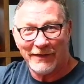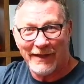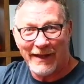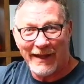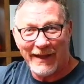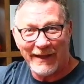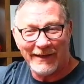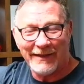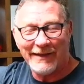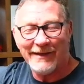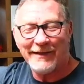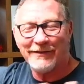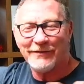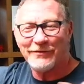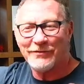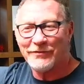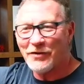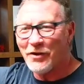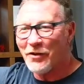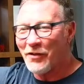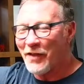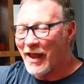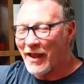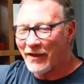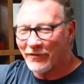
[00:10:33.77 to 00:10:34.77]
And he
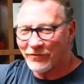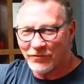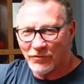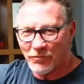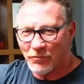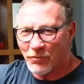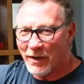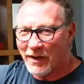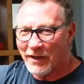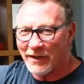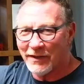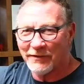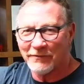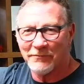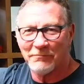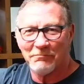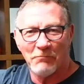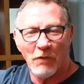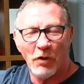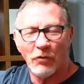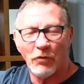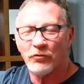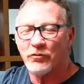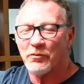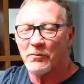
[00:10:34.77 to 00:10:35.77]
still has to wait
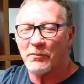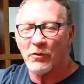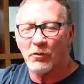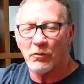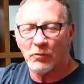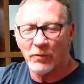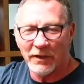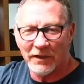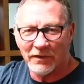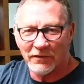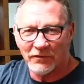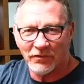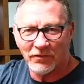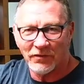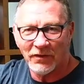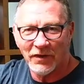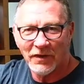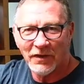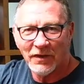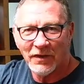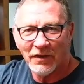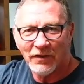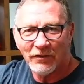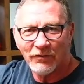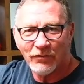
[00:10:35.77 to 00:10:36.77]
multiple weeks
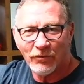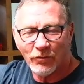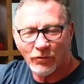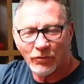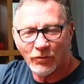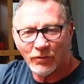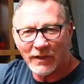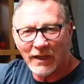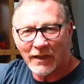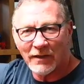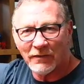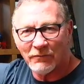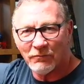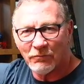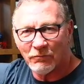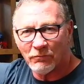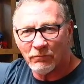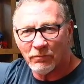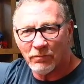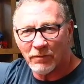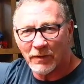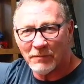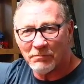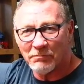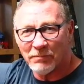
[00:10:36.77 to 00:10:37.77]
to get
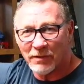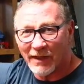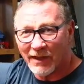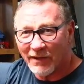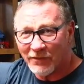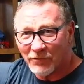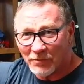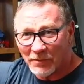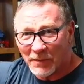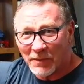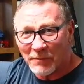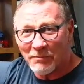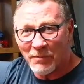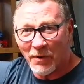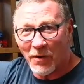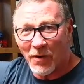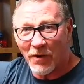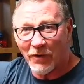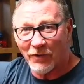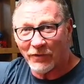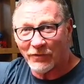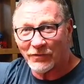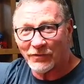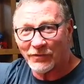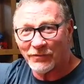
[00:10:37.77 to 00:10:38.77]
replacement
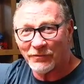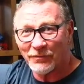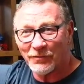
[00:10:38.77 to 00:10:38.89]
parts.